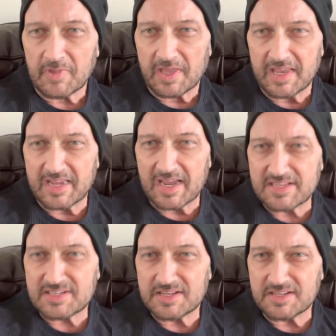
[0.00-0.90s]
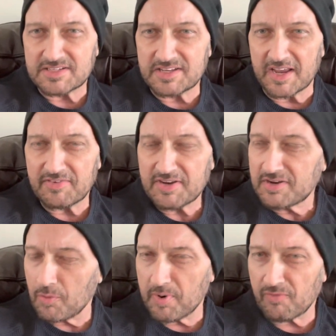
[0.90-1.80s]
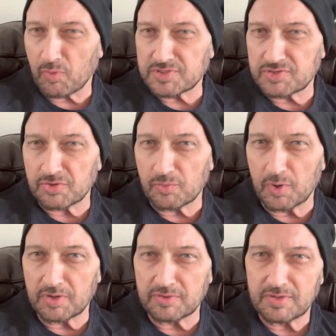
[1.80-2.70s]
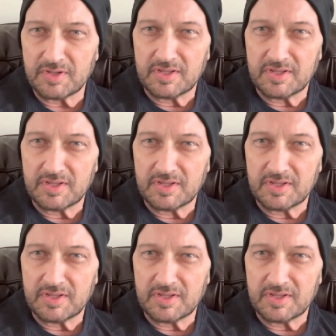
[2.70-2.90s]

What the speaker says: Hey guys, it's David. Hope everyone's doing well.